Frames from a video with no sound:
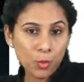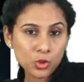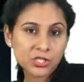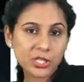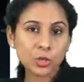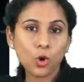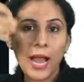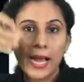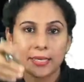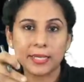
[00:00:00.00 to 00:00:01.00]

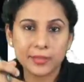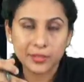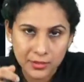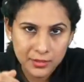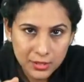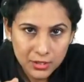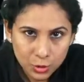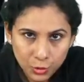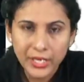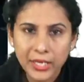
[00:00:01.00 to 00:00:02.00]
postero-anterior.
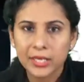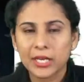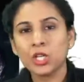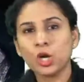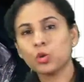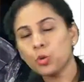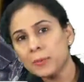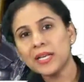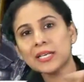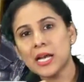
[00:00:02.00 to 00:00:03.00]
Okay, in your
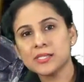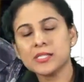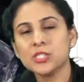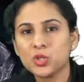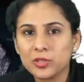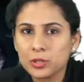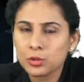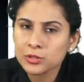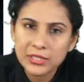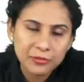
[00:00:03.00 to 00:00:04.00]
OMR classes, you will
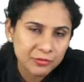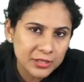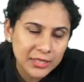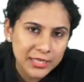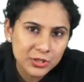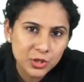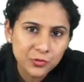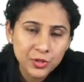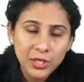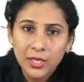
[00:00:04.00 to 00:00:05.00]
know the different kinds
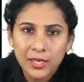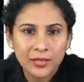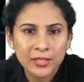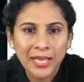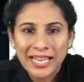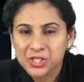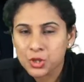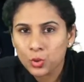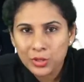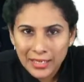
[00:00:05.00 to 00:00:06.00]
of
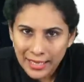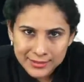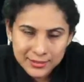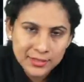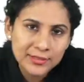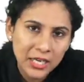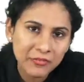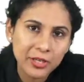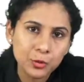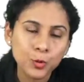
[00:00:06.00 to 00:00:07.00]
extraoral X-rays
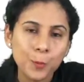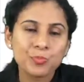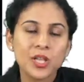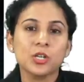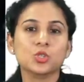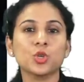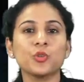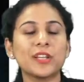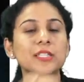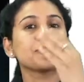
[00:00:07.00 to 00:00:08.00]
that we do.
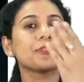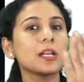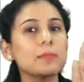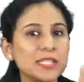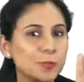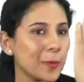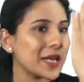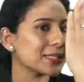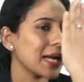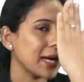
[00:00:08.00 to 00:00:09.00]
So when the film is
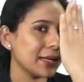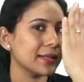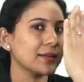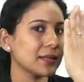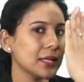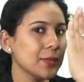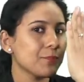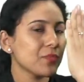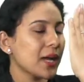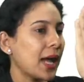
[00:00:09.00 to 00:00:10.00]
placed anteriorly
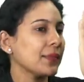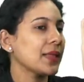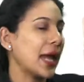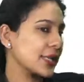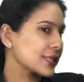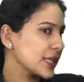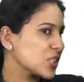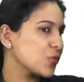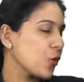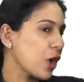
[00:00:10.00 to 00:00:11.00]
and the
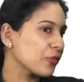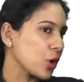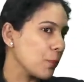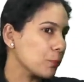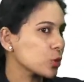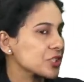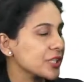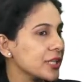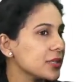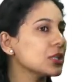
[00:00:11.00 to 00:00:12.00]
X-rays fall from
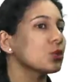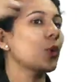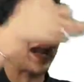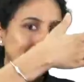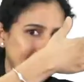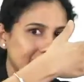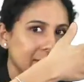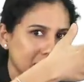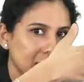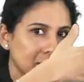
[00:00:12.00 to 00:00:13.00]
posterior to
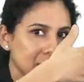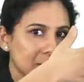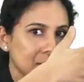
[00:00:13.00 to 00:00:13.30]
anterior,